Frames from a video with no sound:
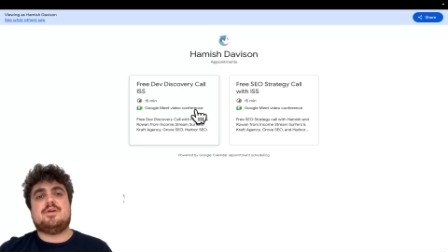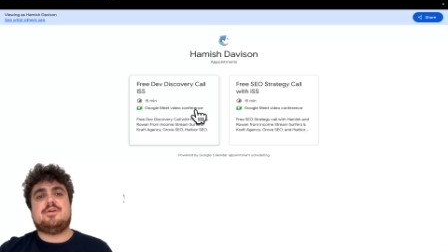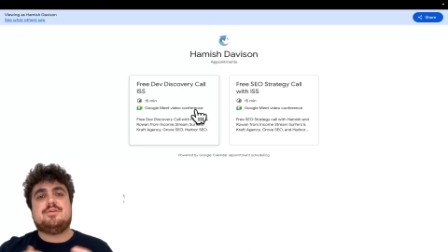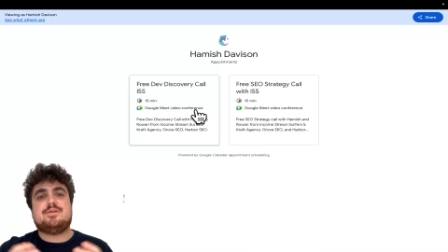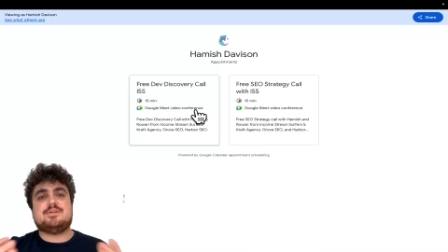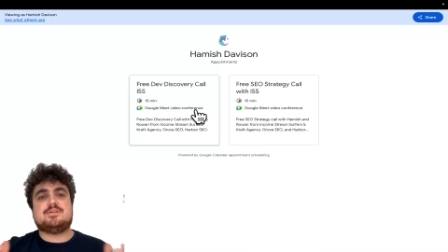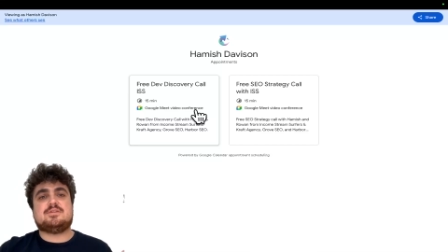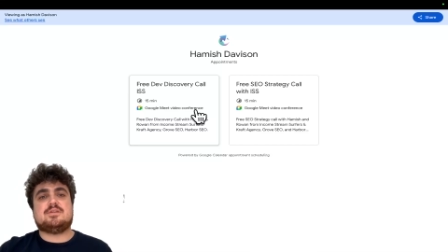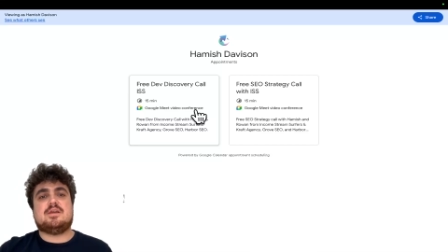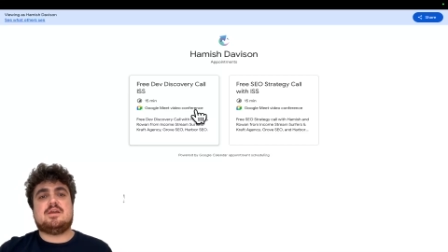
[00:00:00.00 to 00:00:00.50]

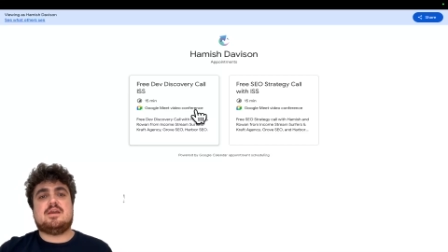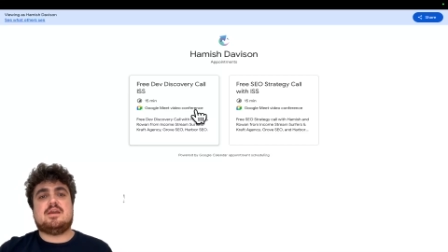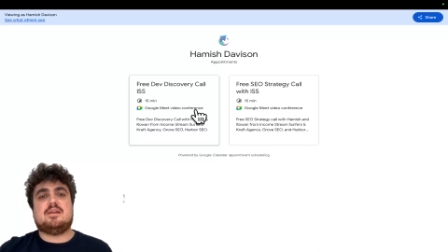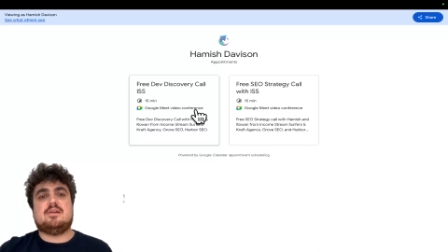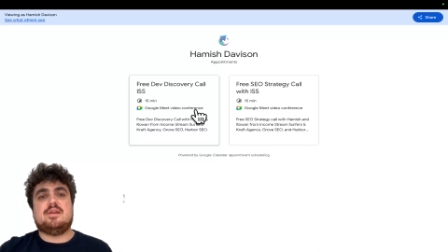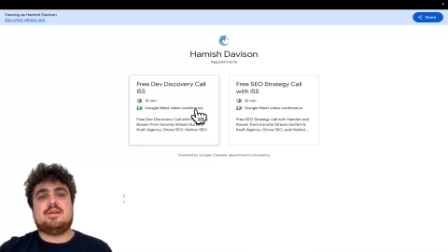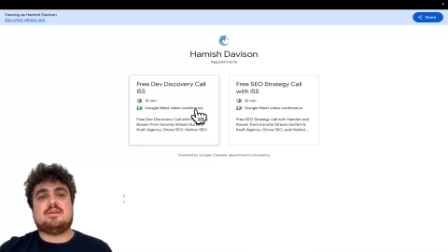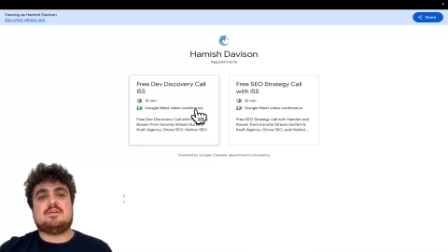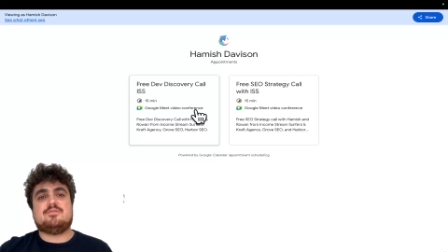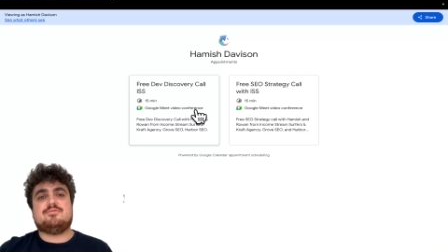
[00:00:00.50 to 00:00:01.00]
There is
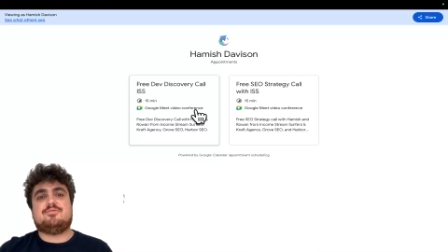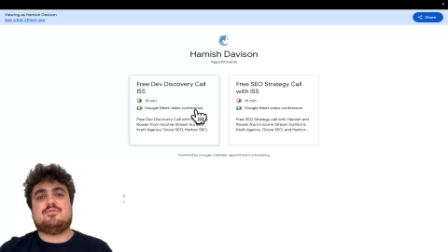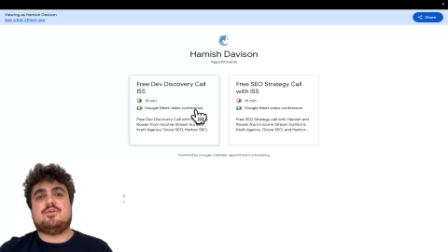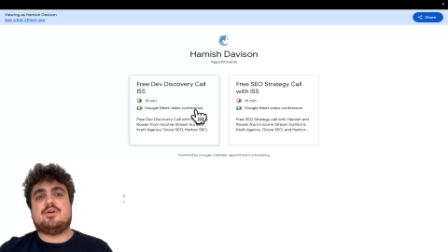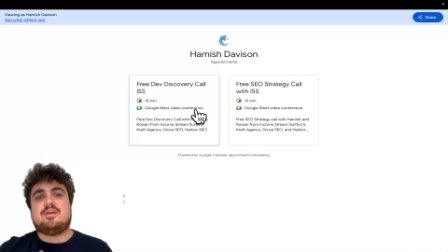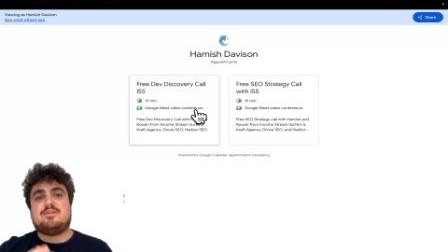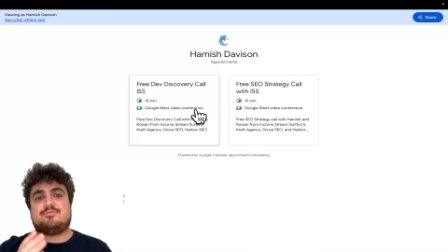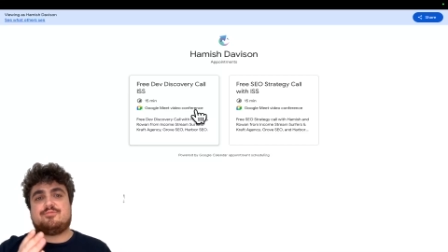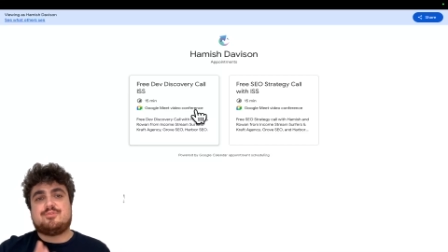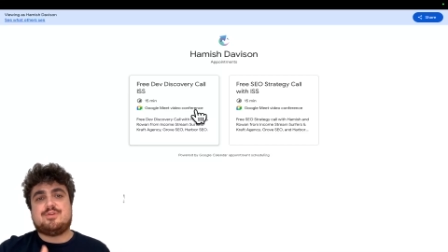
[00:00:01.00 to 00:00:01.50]
a link
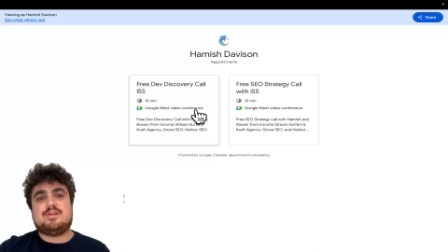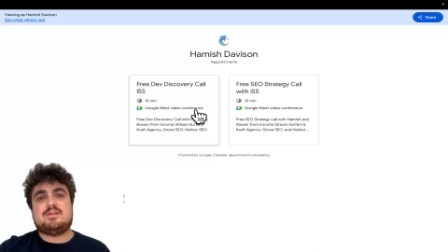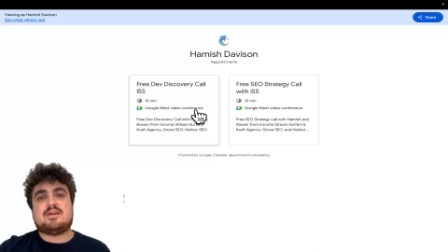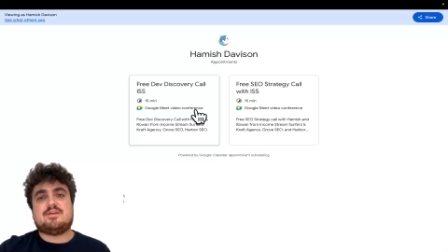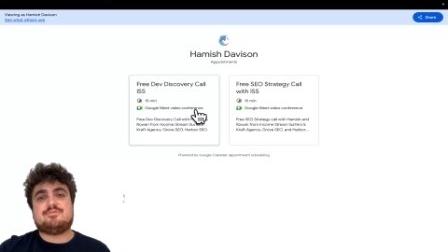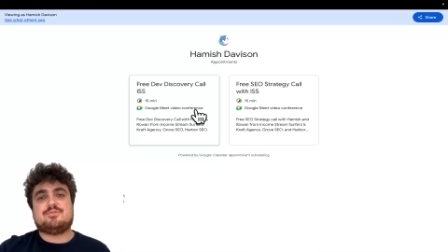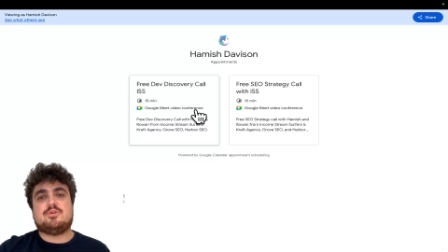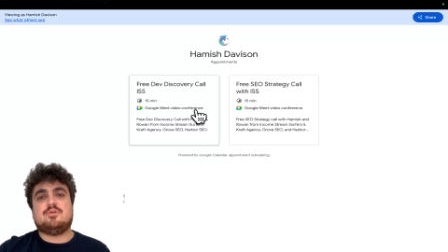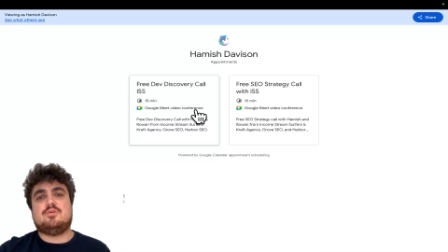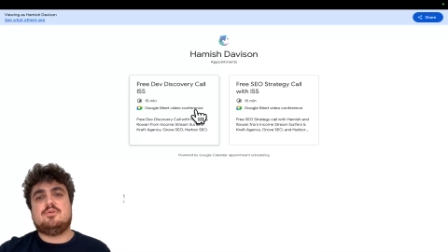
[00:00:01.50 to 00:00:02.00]
for a
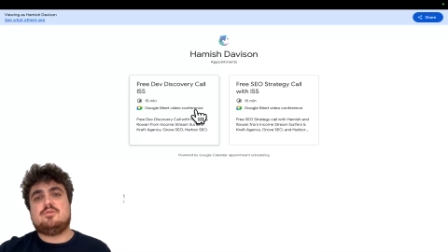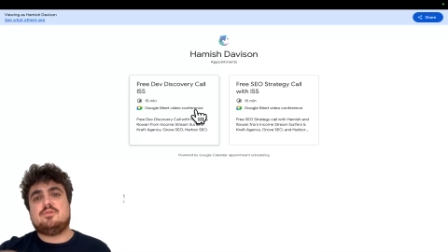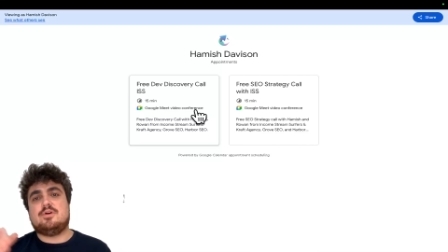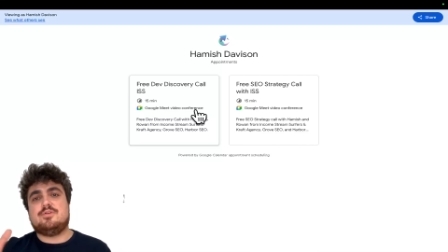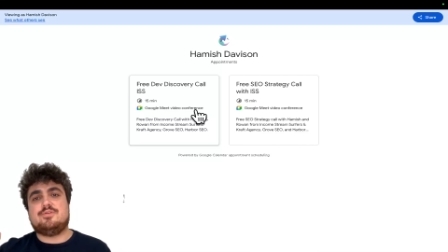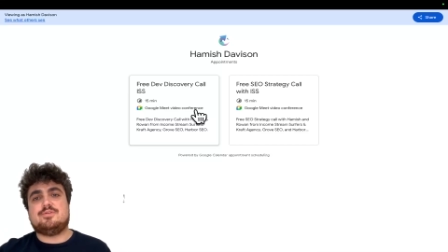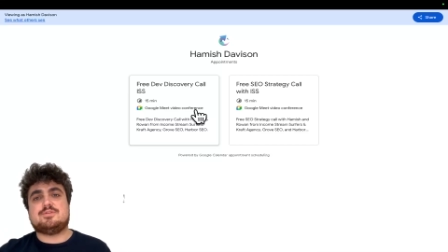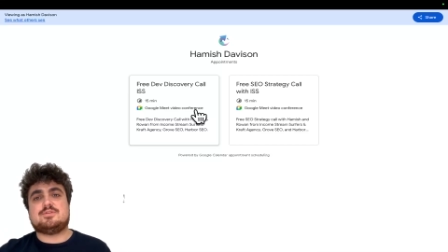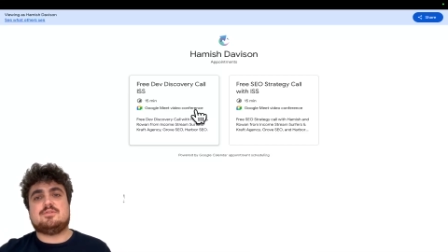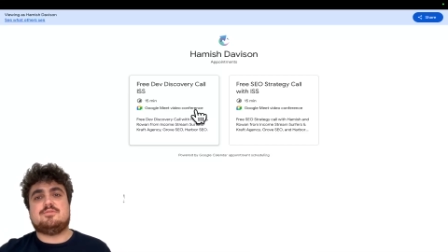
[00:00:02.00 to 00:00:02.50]
free dev
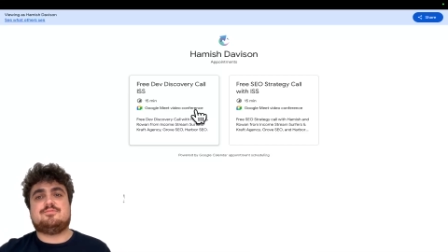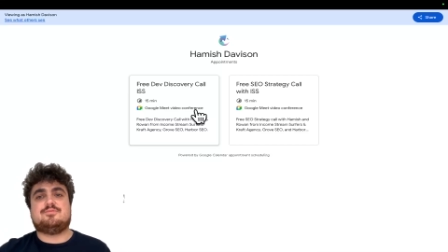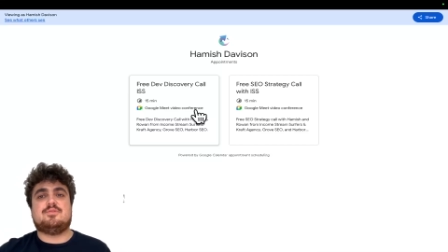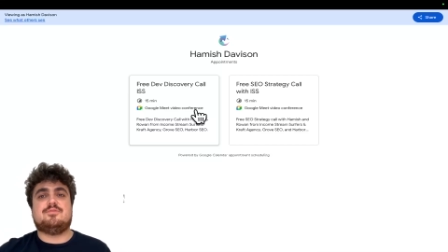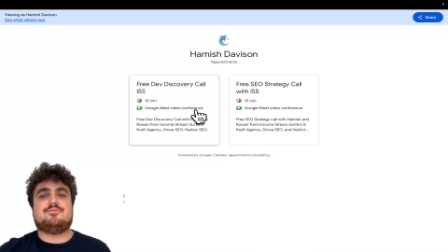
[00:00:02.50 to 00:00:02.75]
call and also